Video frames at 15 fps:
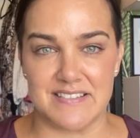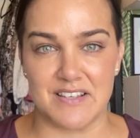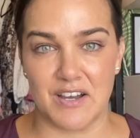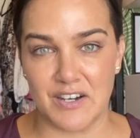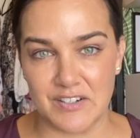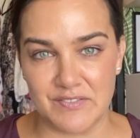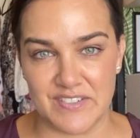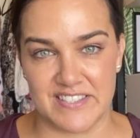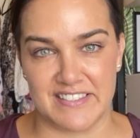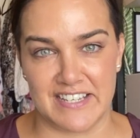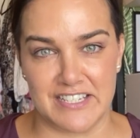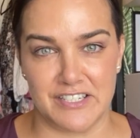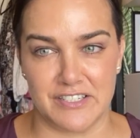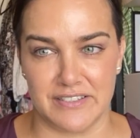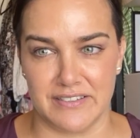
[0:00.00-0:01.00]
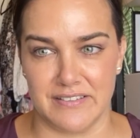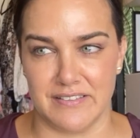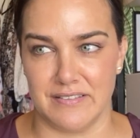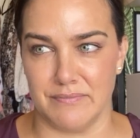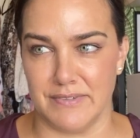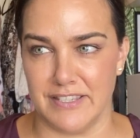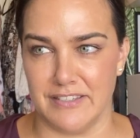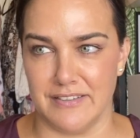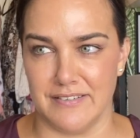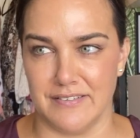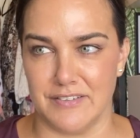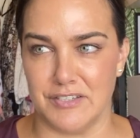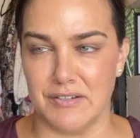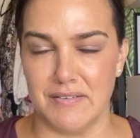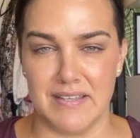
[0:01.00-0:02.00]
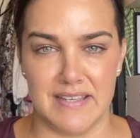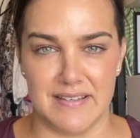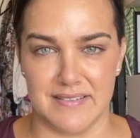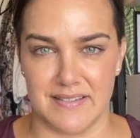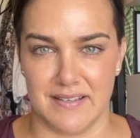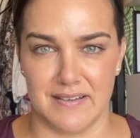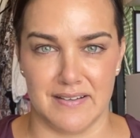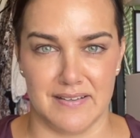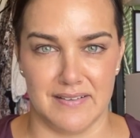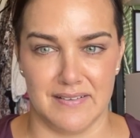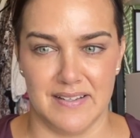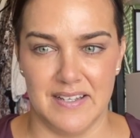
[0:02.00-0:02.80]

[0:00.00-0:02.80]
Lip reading: conversations with you 2 years ago,